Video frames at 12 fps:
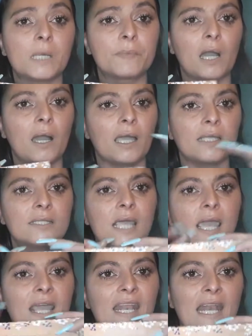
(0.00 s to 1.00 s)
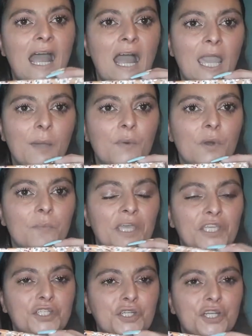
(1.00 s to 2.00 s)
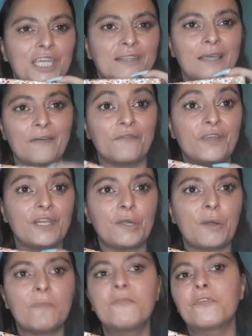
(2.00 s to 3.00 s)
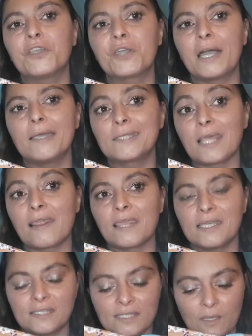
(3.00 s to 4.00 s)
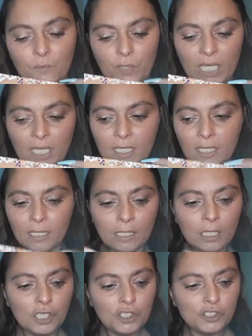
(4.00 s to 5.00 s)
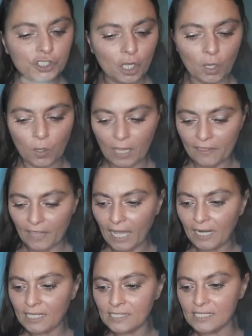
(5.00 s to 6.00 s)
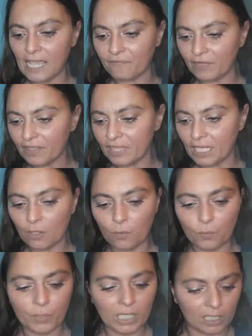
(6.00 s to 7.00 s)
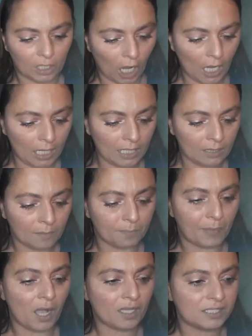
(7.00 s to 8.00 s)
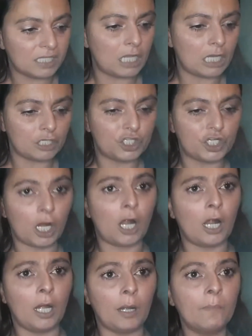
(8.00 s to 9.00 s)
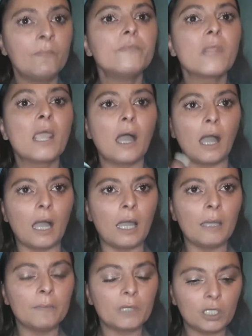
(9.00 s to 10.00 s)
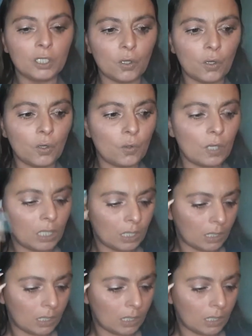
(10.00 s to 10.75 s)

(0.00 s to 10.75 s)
up, guys, and I will make sure to get that video up for you guys this week. So that is everything we got in the Boxycharm. I'm gonna go